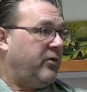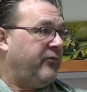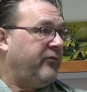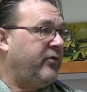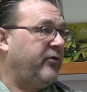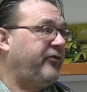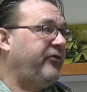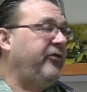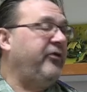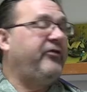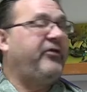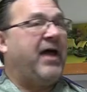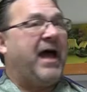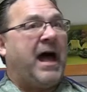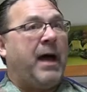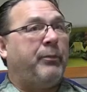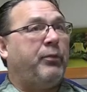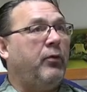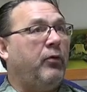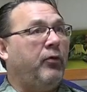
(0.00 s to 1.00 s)
versus
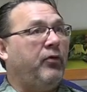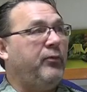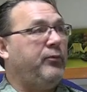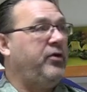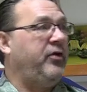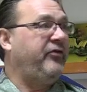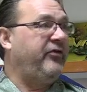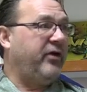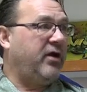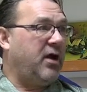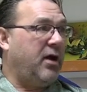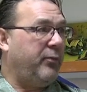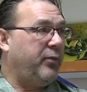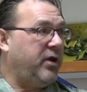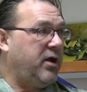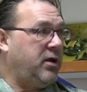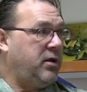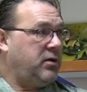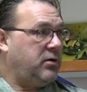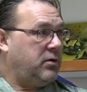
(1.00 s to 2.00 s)
Apple the music
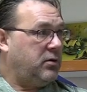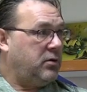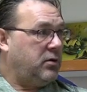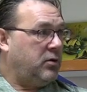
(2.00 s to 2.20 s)
company,